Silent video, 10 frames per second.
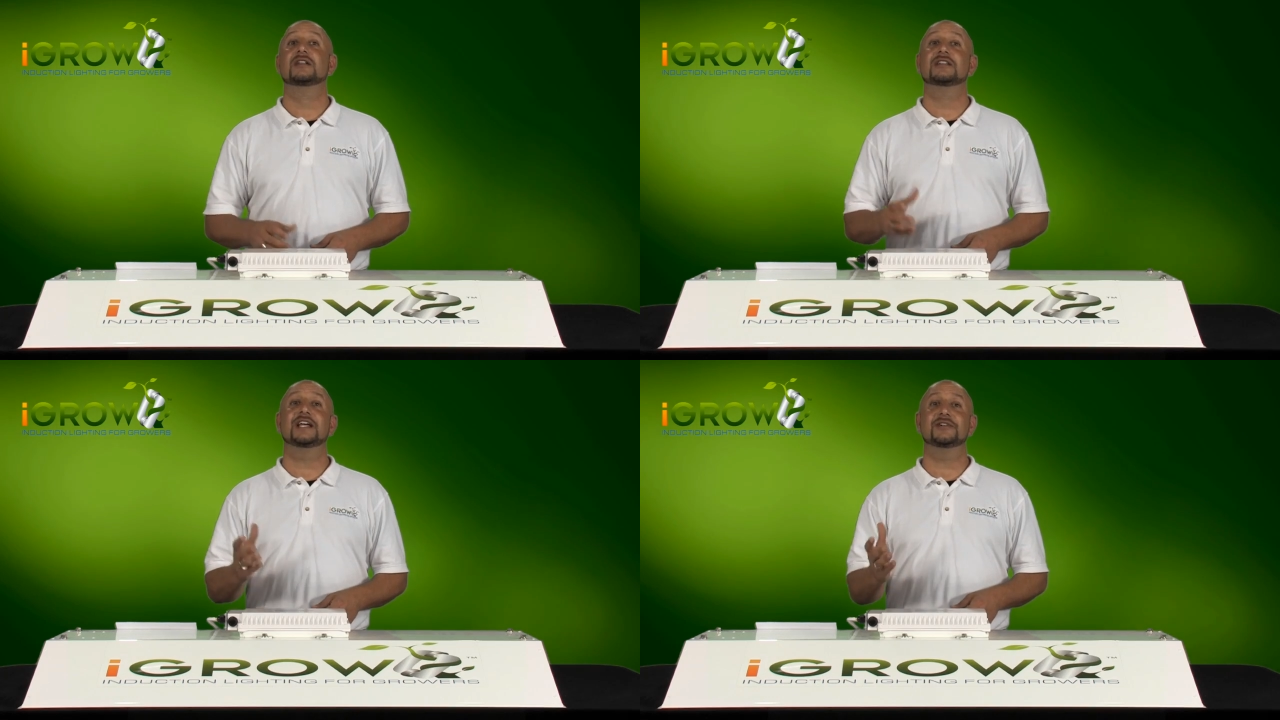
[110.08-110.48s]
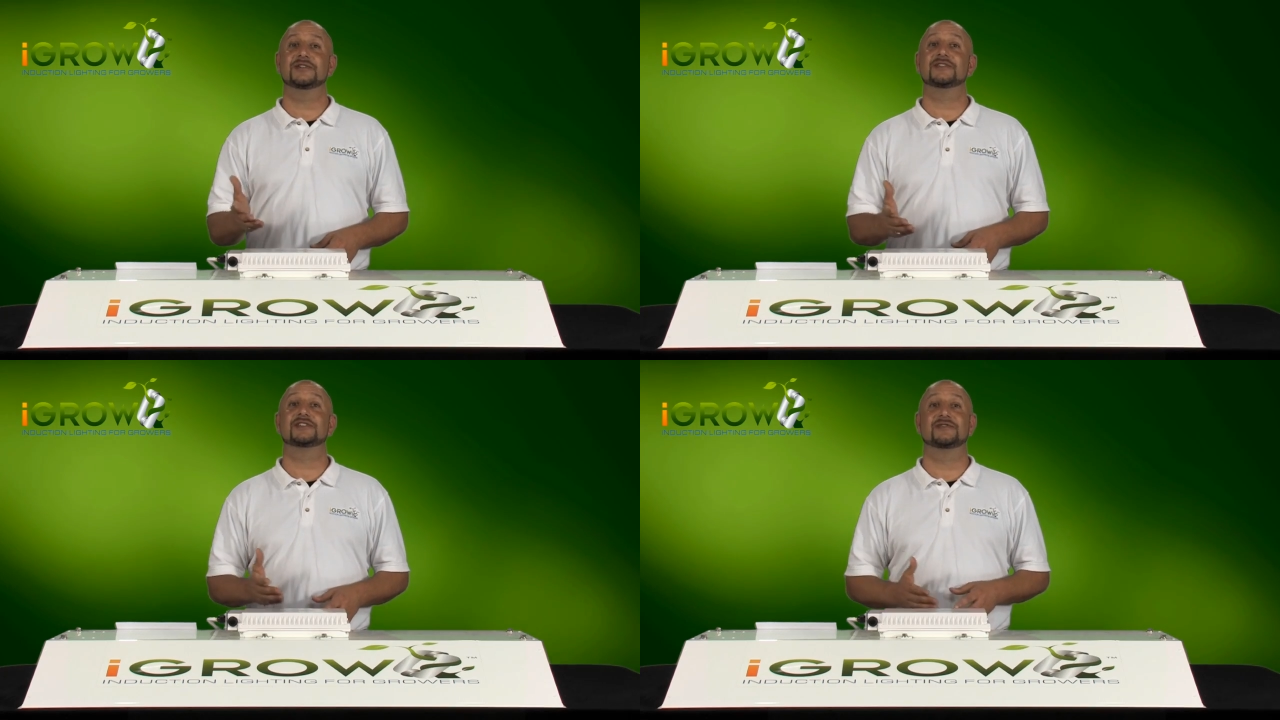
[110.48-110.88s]
Later
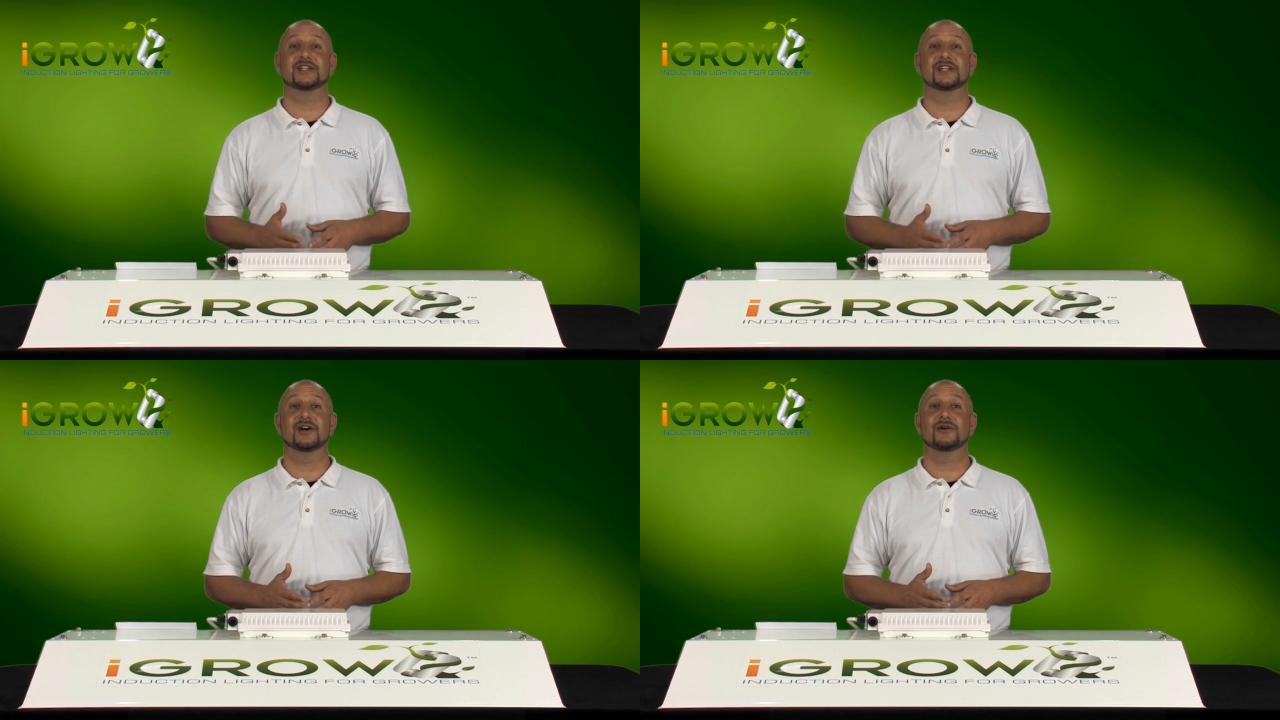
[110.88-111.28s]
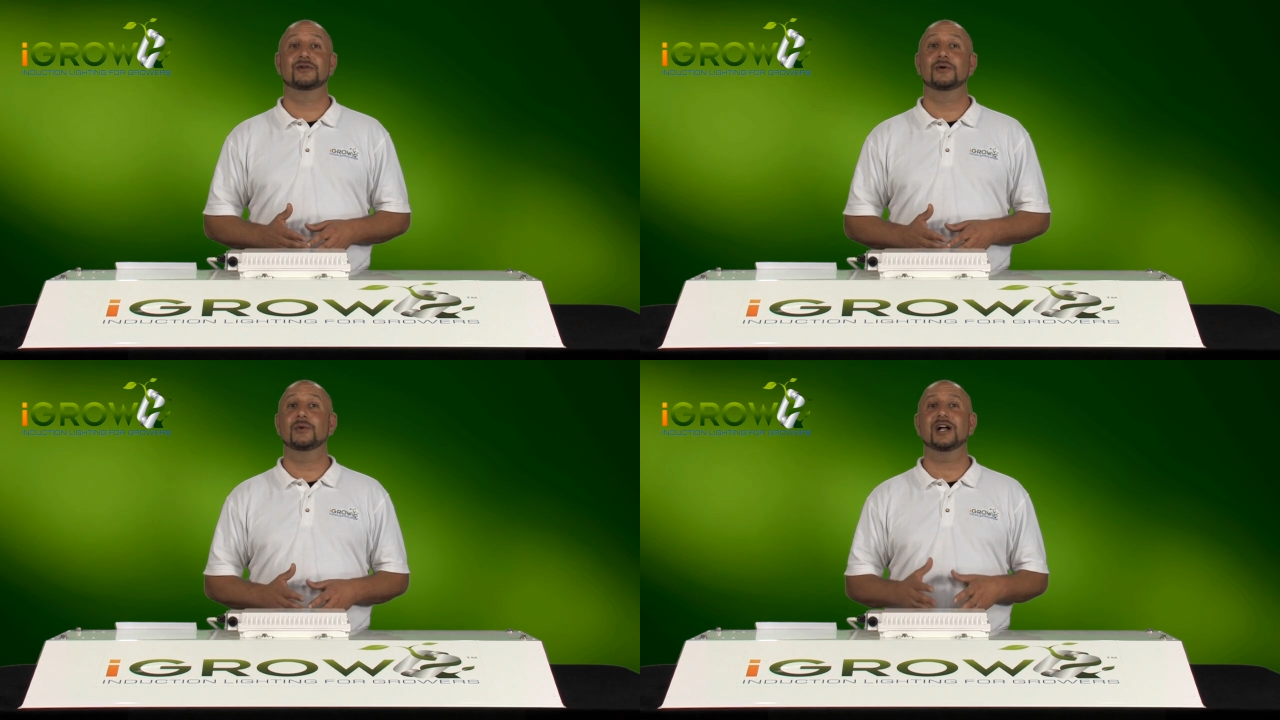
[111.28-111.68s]
in this video,
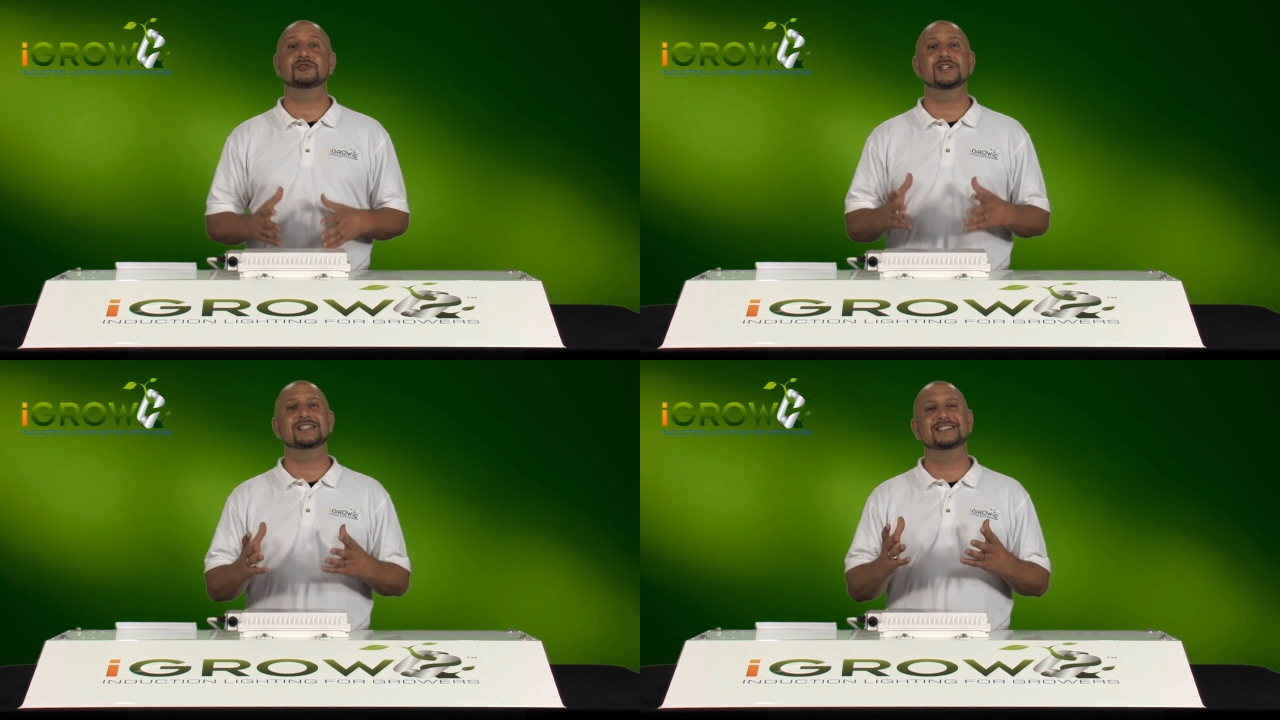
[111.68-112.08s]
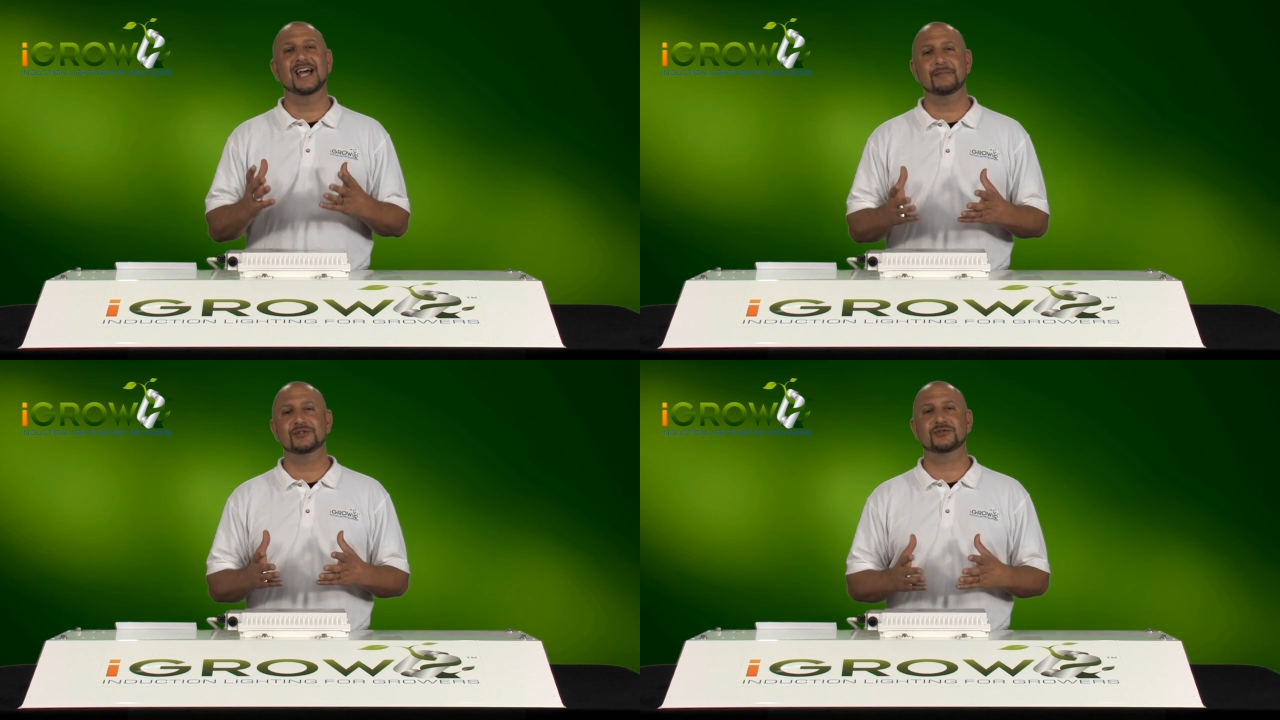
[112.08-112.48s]
we'll actually
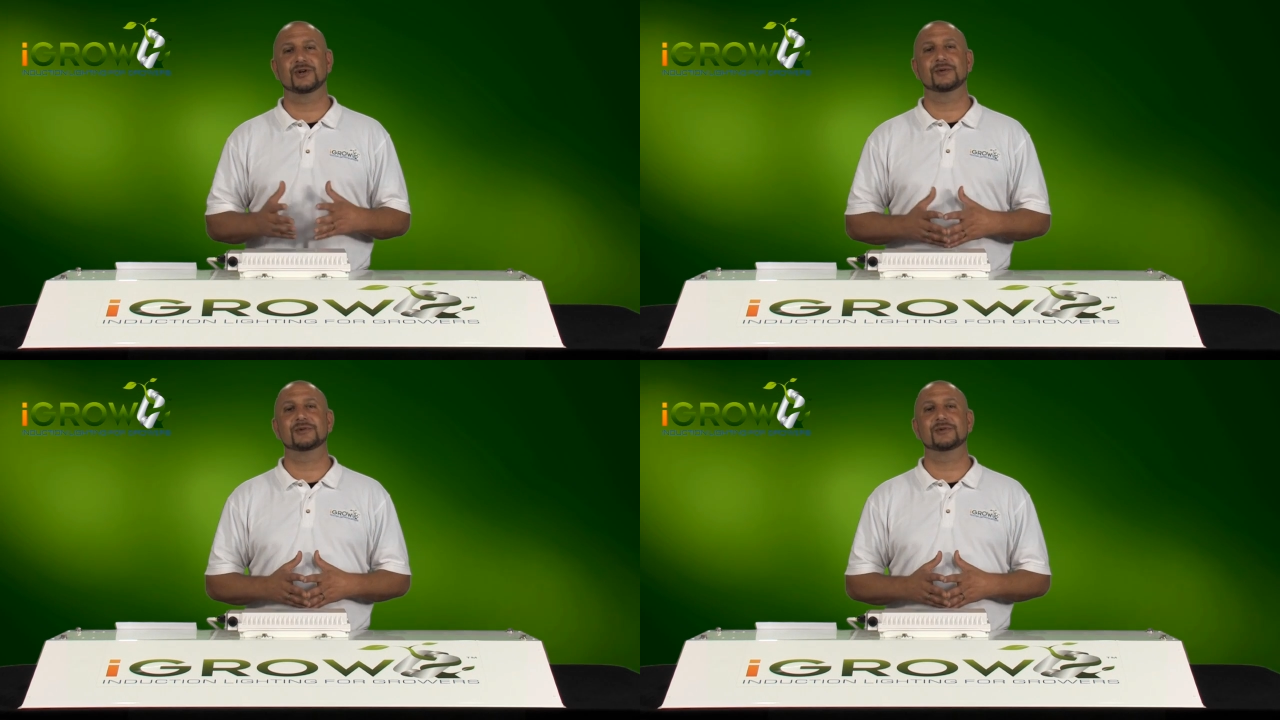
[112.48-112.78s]
demonstrate